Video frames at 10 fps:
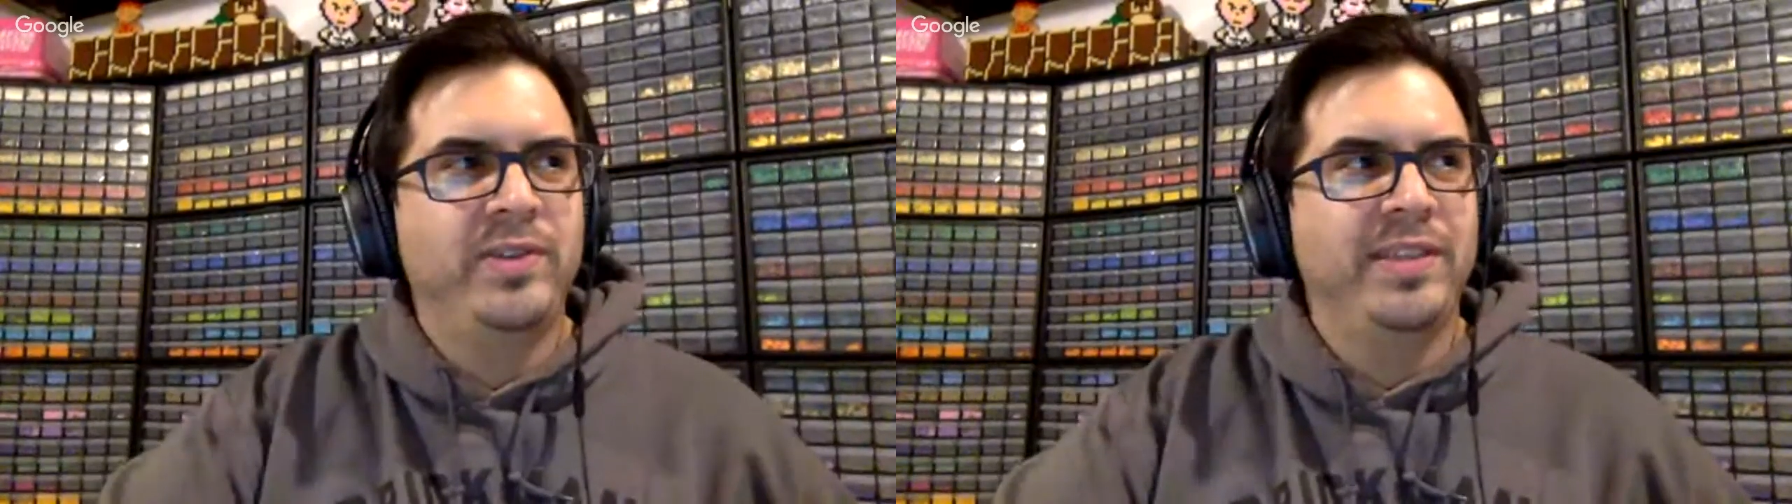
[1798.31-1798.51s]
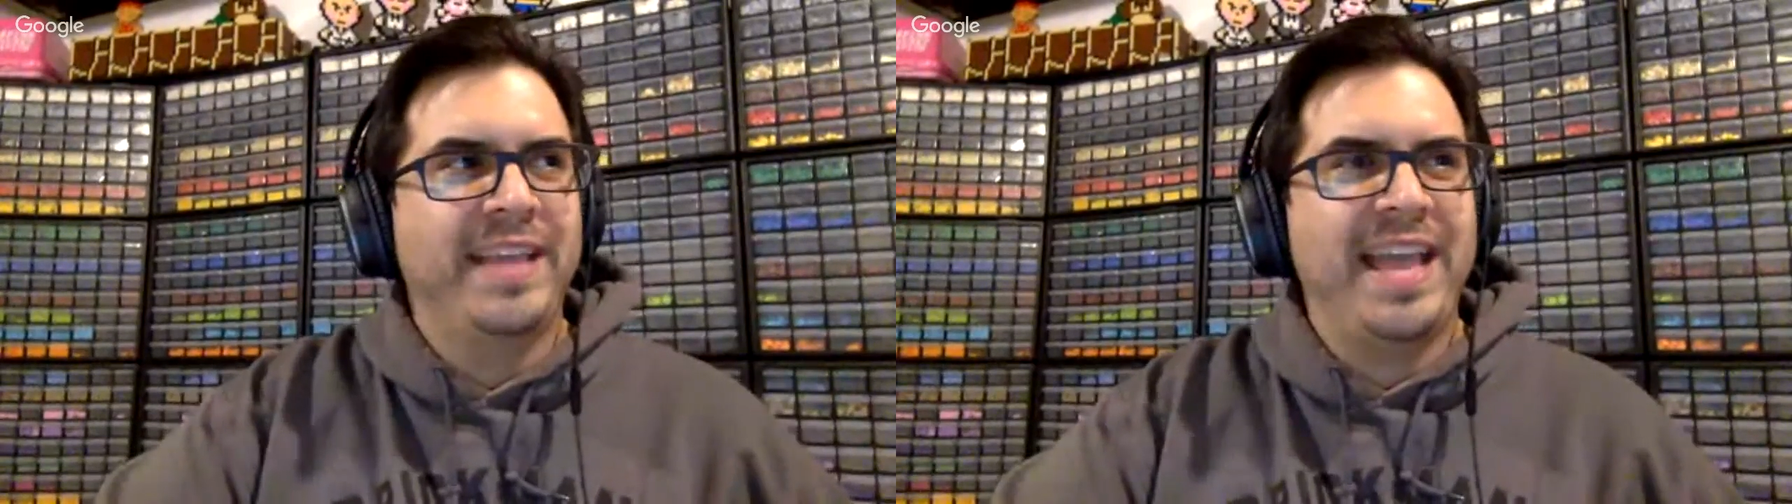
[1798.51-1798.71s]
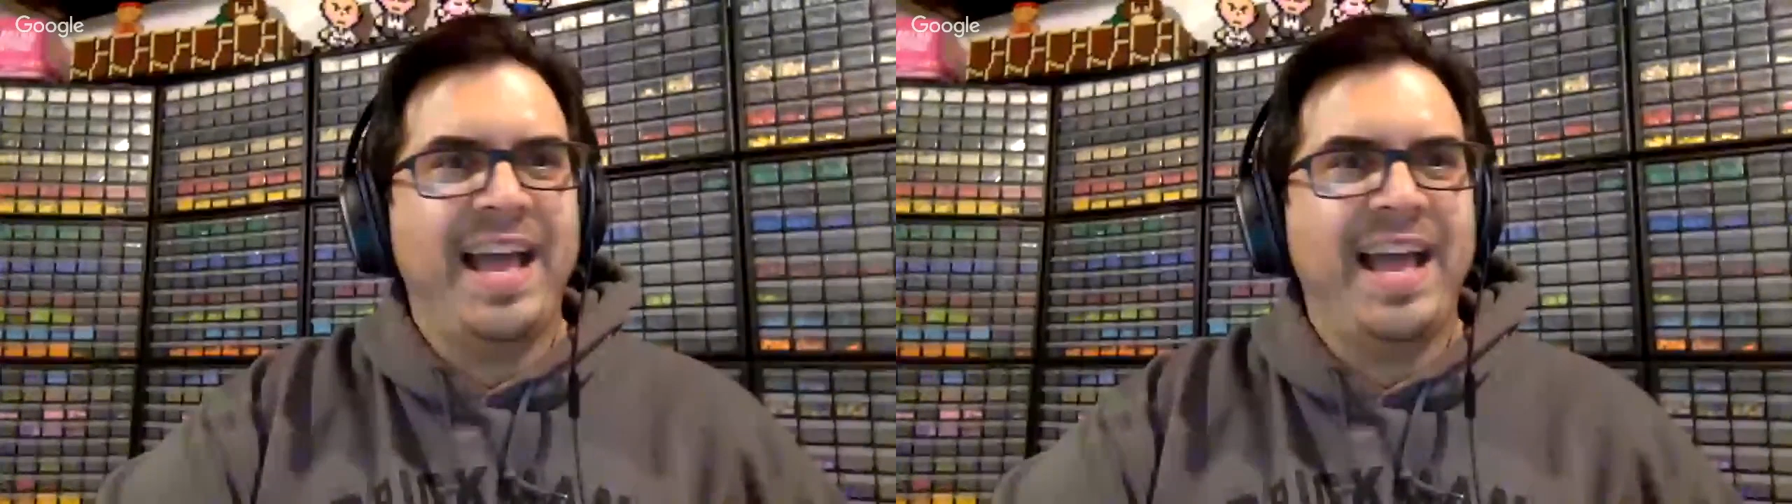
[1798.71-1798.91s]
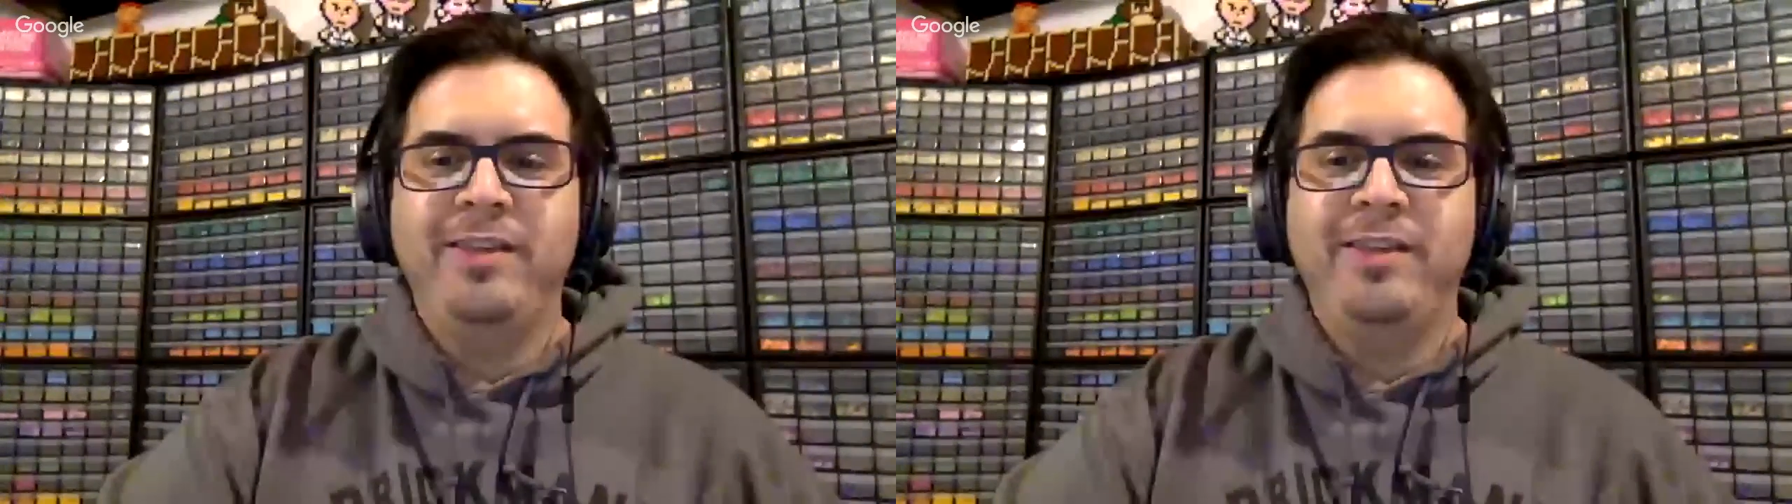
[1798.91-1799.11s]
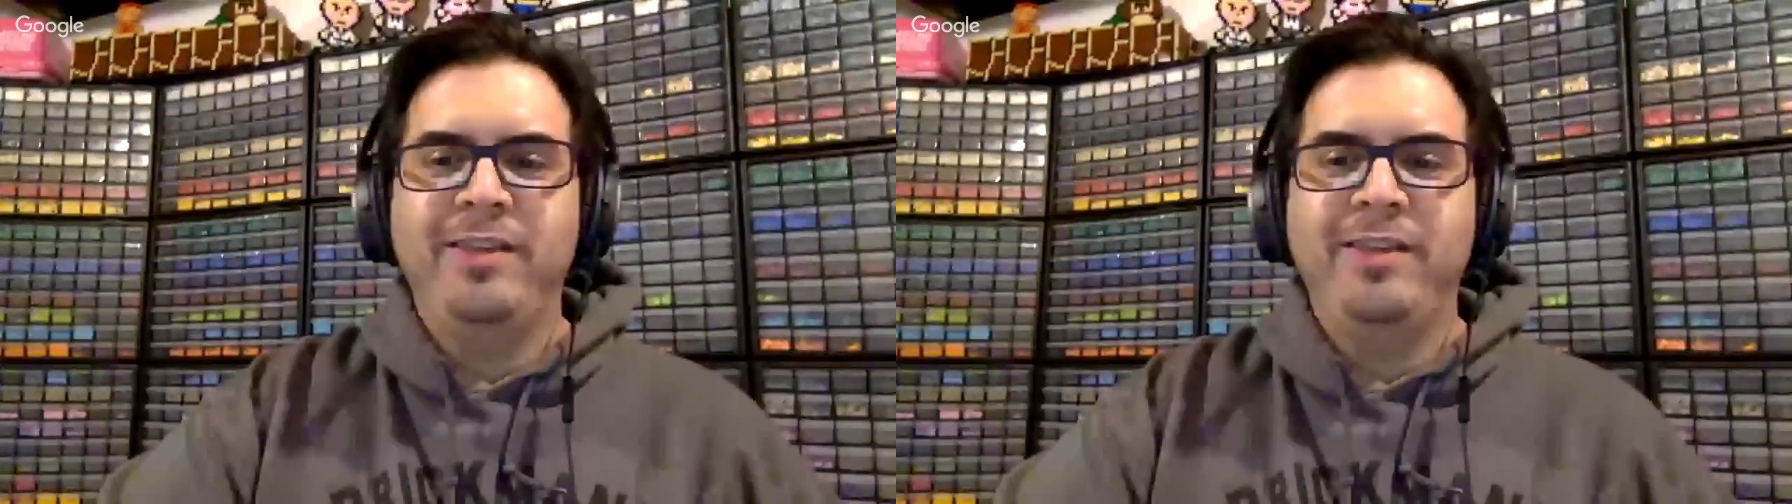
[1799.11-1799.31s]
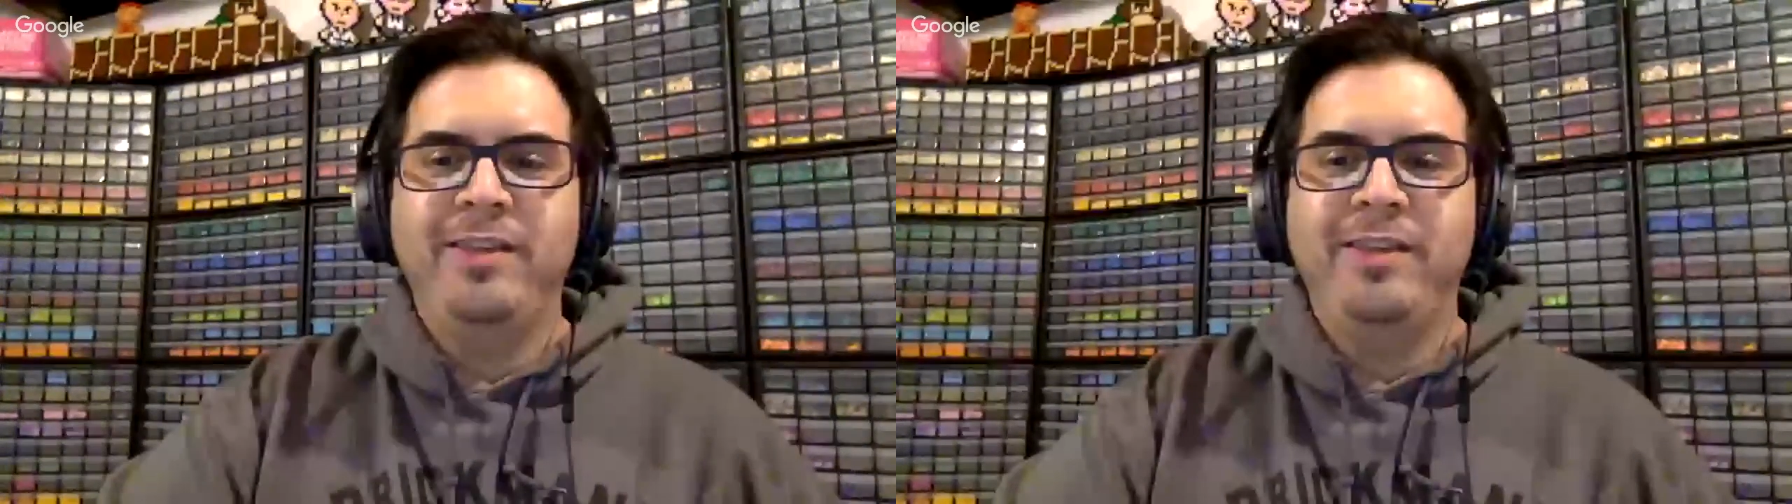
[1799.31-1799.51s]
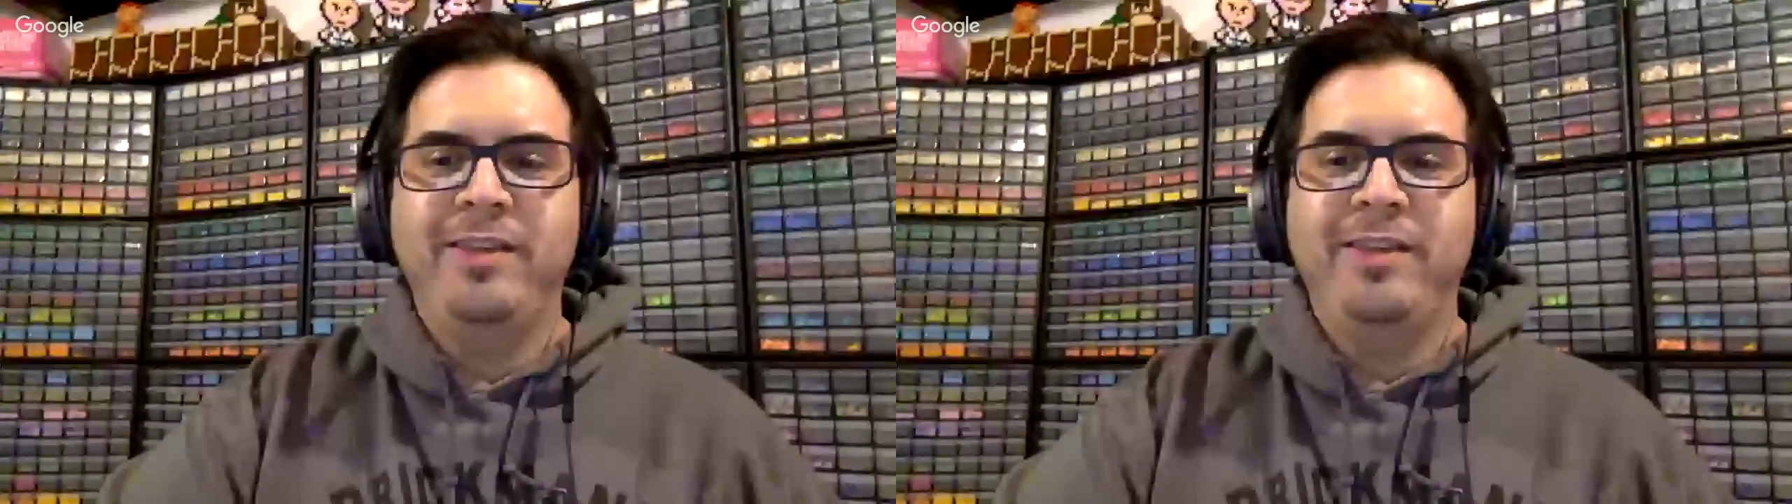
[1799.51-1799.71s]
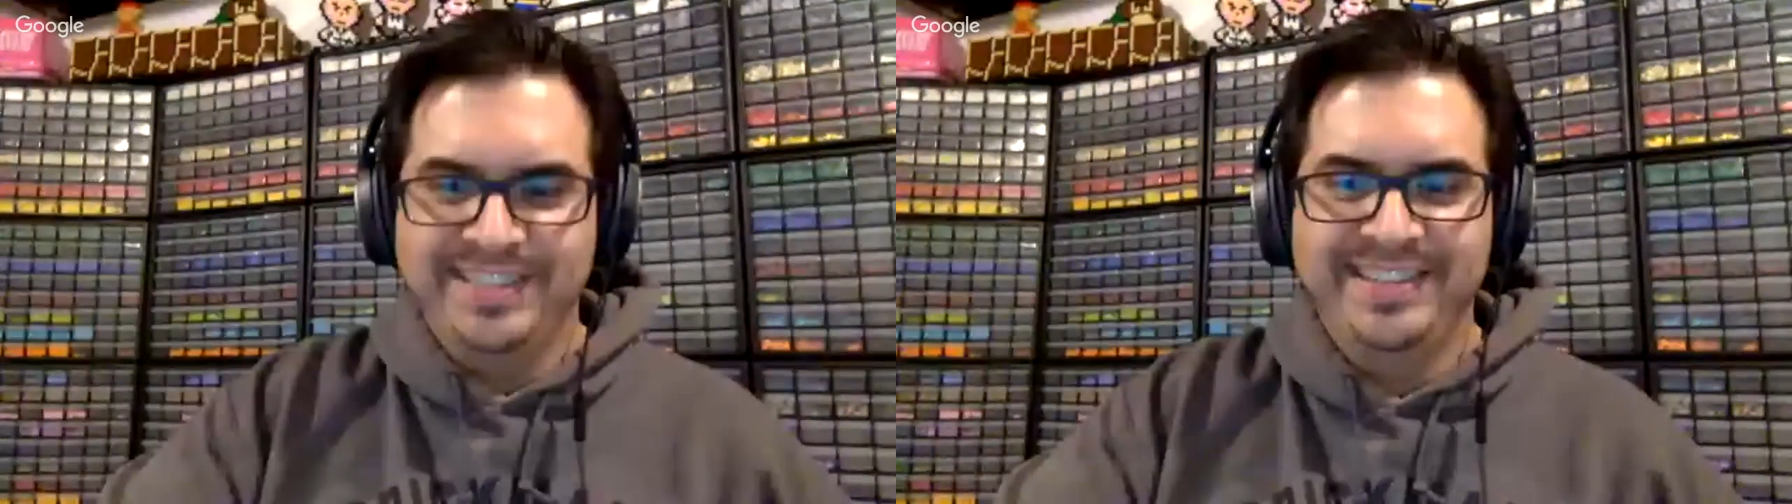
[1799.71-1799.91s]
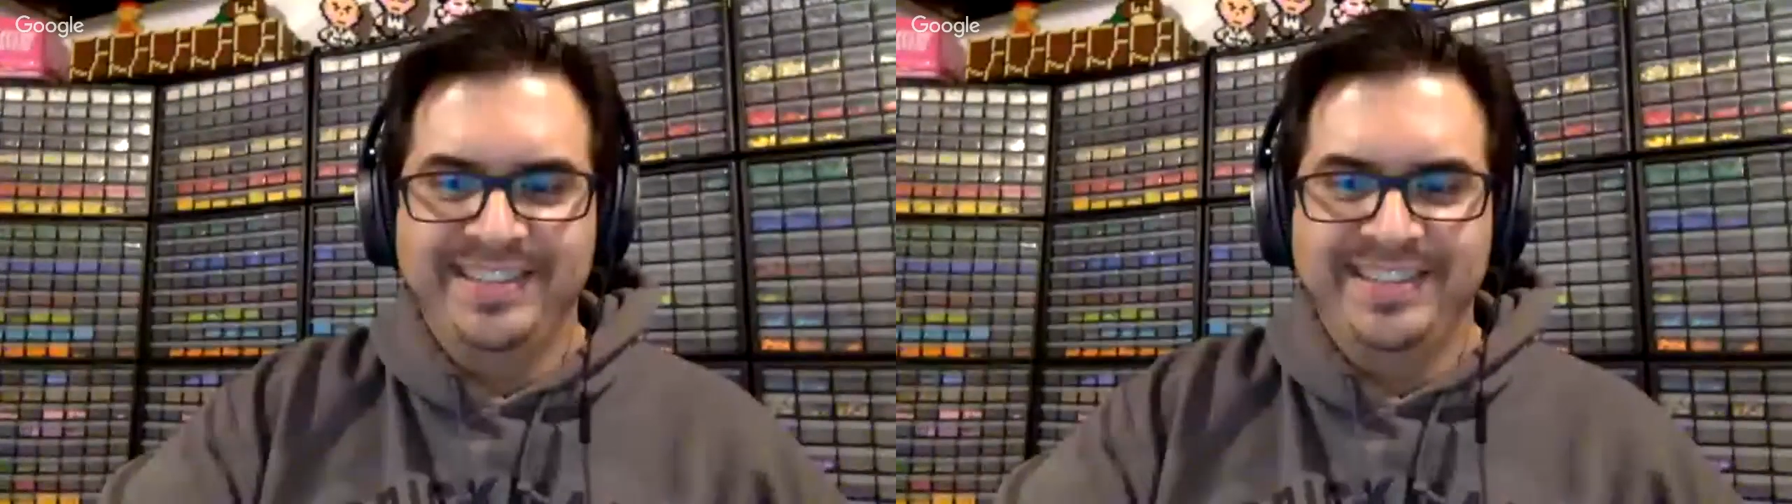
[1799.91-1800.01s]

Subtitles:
California Pizza Kitchen,